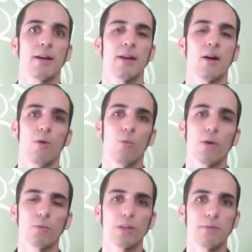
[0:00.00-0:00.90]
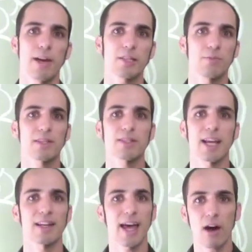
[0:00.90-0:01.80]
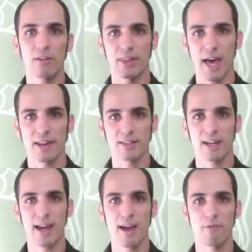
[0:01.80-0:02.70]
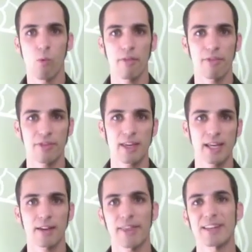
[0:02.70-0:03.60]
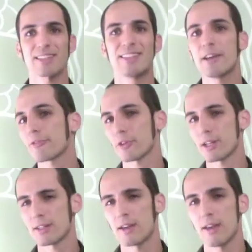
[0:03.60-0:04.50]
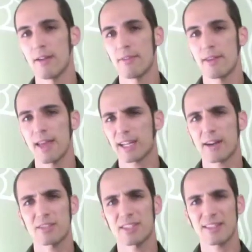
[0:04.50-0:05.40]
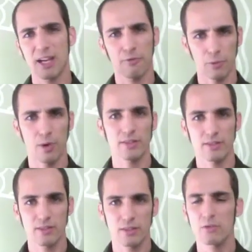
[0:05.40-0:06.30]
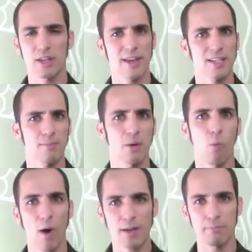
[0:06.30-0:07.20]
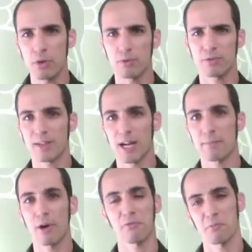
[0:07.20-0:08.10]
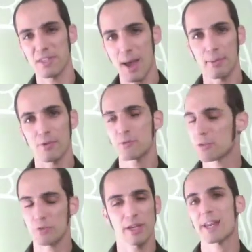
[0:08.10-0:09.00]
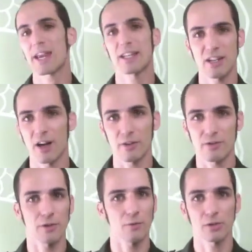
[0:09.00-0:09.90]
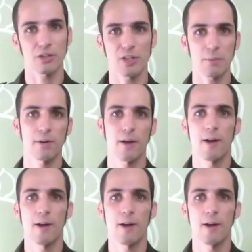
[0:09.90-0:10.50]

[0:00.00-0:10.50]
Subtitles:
Well, what really makes me stand out in that is that I have one thing that is different, that kind of stands out from the rest of the suit, and that is my white boots that I bought from Zappos, which were like $80. They're really cheap.